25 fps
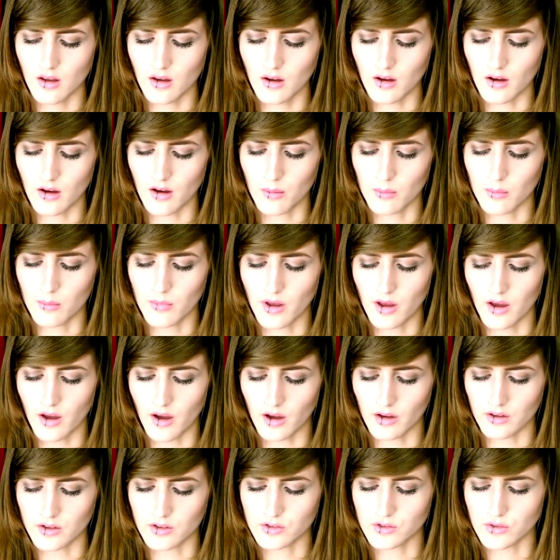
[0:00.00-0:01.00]

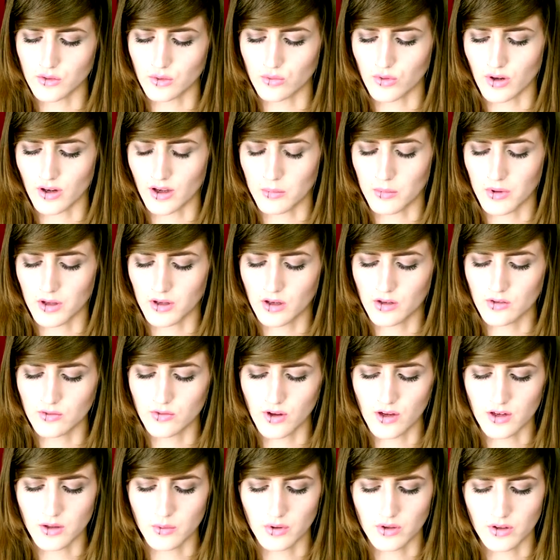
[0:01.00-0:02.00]
And it's not recommended
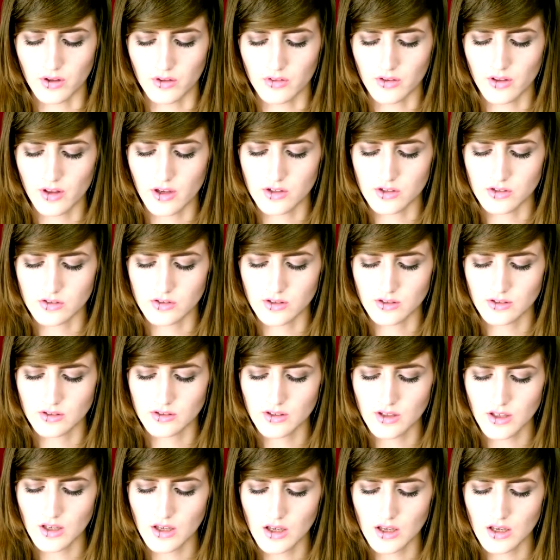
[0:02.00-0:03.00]
for anyone under the age of
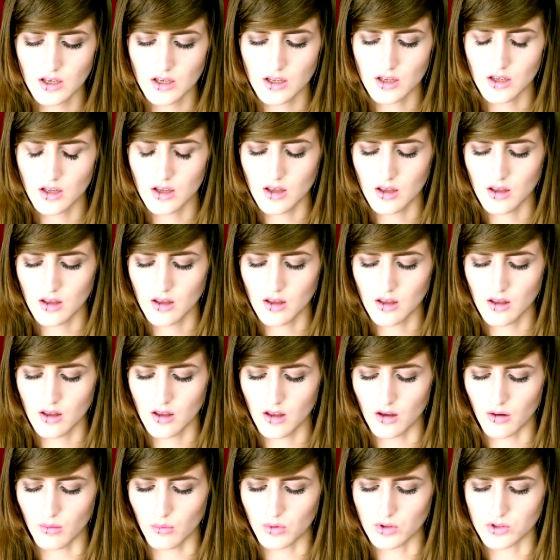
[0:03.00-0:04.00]
16.
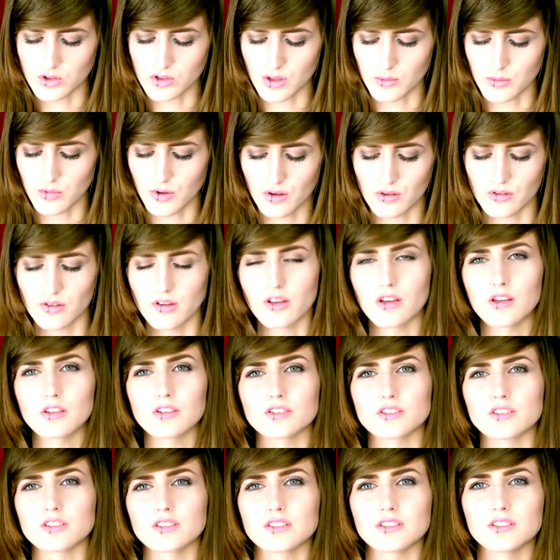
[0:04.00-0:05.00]
Which I'm not under the age
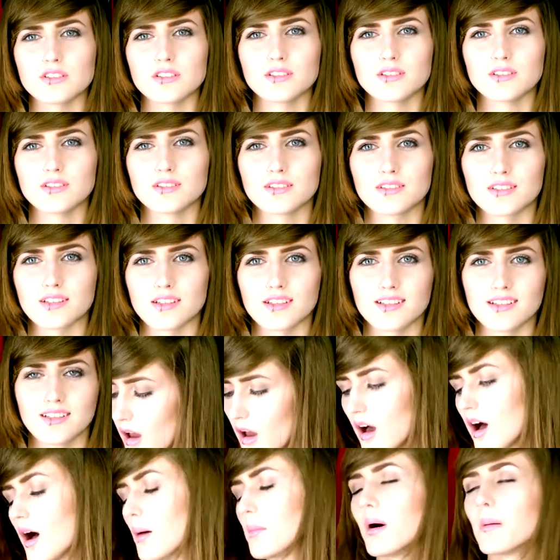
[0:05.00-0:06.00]
of 16, so.
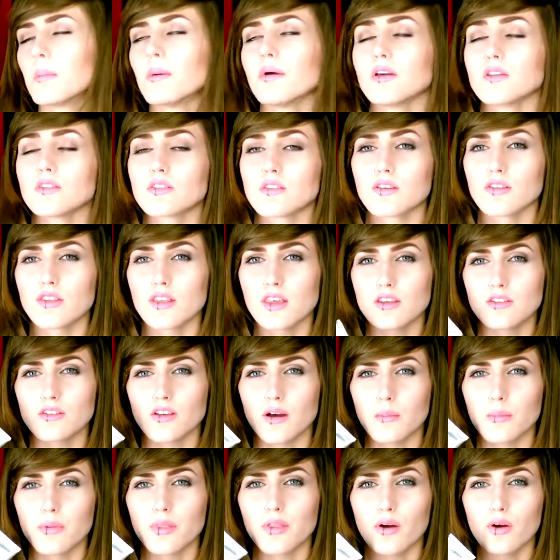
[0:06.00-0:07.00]
I picked these
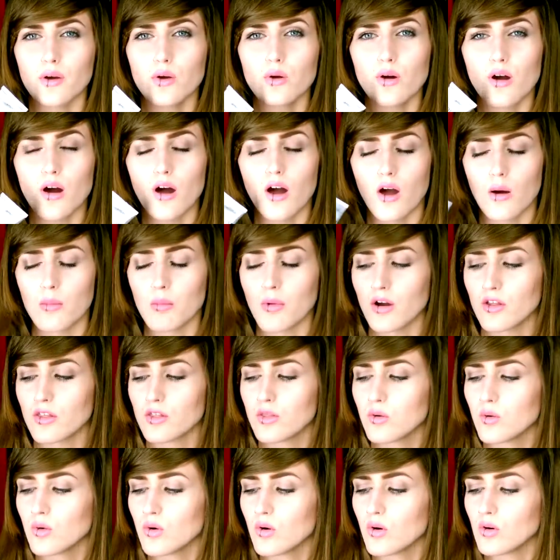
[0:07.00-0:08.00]
up though. I
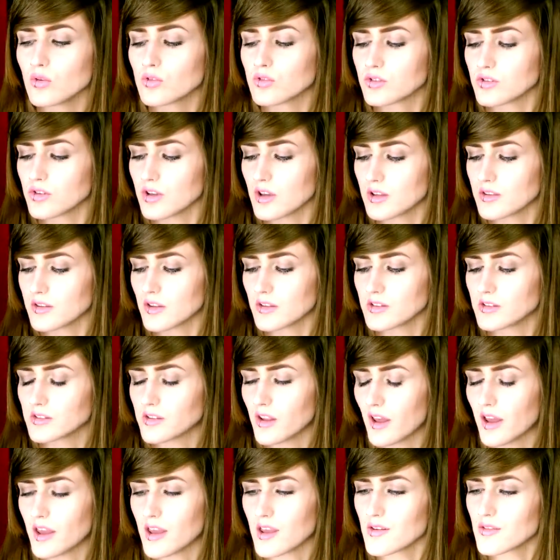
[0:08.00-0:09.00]
thought, it does
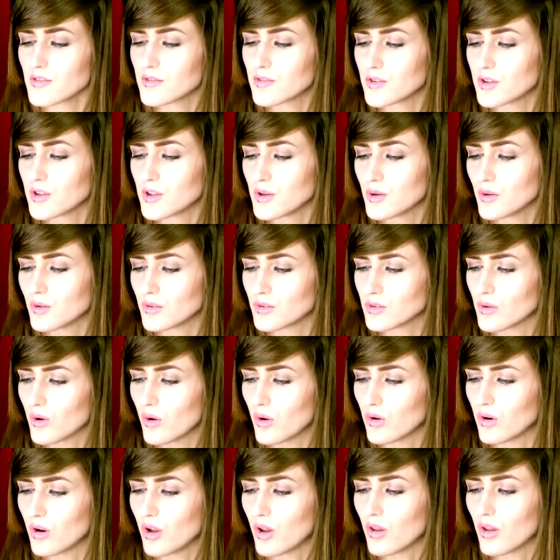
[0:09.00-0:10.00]
say for use
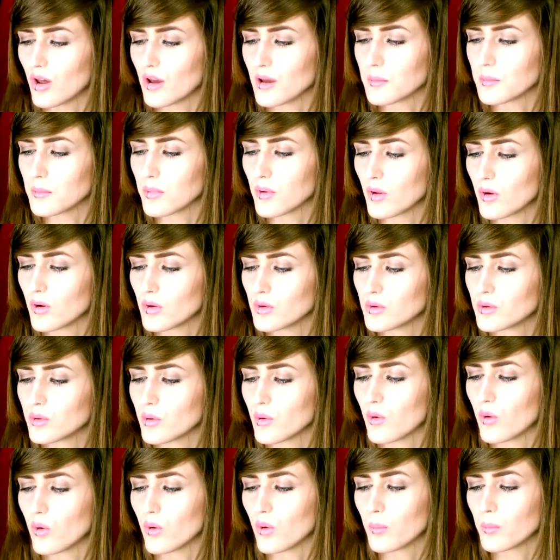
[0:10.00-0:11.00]
on light blonde
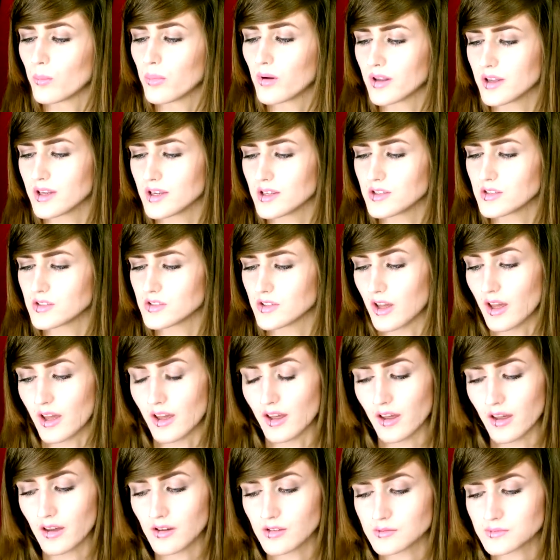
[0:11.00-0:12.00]
or bleached
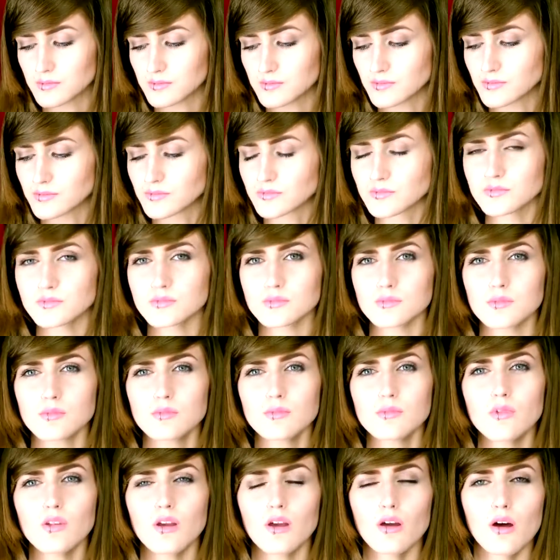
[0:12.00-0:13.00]
hair,
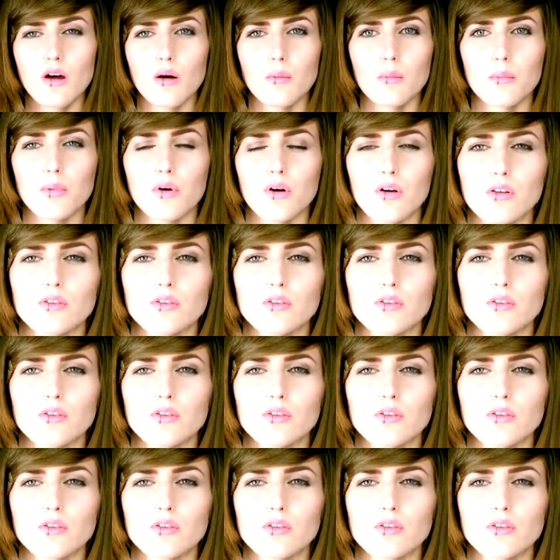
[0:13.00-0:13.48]
but